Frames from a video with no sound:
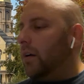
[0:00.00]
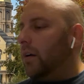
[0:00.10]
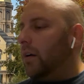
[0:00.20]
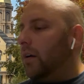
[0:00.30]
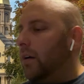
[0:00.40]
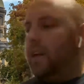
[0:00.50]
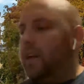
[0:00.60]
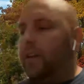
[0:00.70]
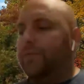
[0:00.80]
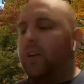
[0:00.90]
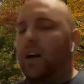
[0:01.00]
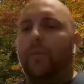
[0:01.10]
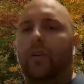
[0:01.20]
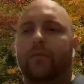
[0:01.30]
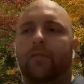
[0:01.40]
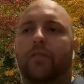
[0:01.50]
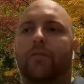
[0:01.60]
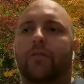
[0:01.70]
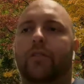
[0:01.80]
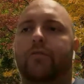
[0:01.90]
updates, Rob, on the
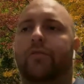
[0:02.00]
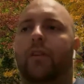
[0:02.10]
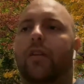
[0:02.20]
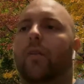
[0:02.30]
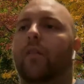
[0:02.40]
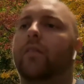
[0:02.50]
recruiting trail?